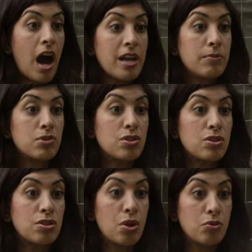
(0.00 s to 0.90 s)
I am
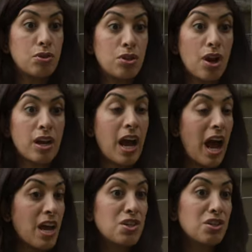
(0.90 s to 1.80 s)
so sorry.
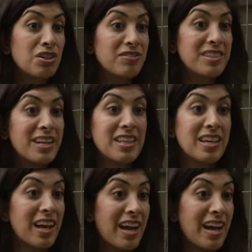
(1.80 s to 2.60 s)
I shouldn't have said anything.